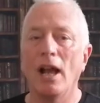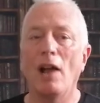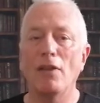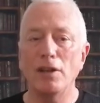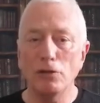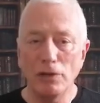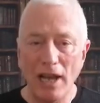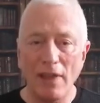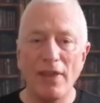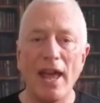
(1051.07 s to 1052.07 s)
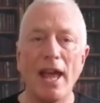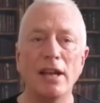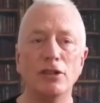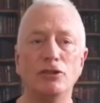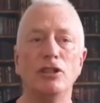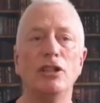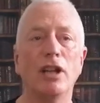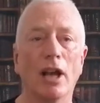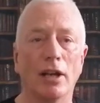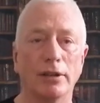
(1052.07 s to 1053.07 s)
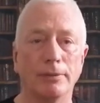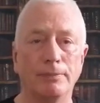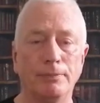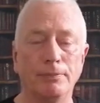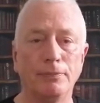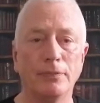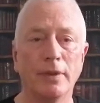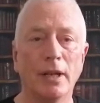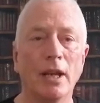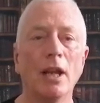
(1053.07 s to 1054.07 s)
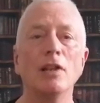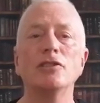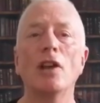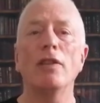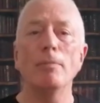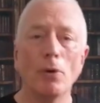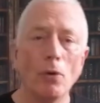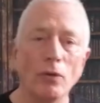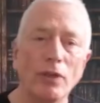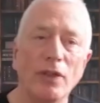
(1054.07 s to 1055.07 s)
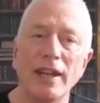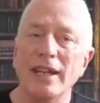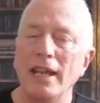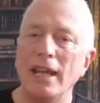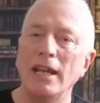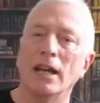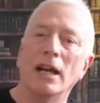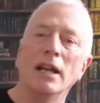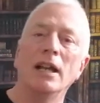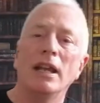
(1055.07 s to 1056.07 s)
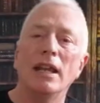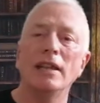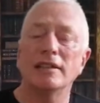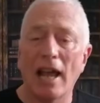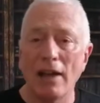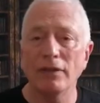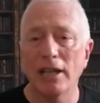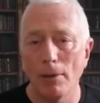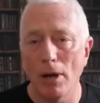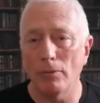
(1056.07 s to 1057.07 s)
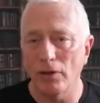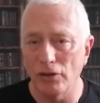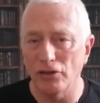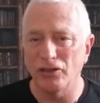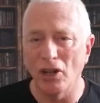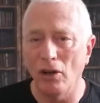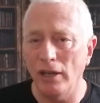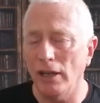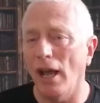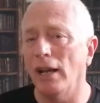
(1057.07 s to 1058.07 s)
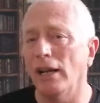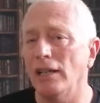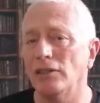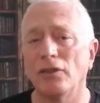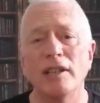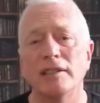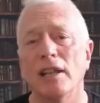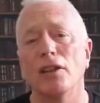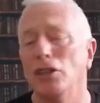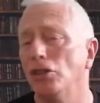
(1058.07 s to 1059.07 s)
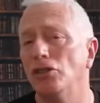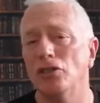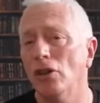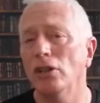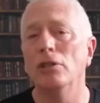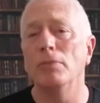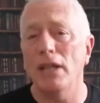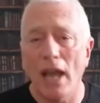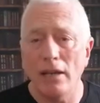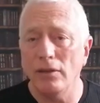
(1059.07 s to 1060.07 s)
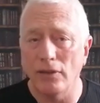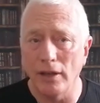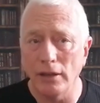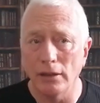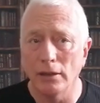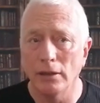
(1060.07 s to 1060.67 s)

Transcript: And then you let that energy go. So the important thing here is that having come up with your design, and let's face it, your design can be anything,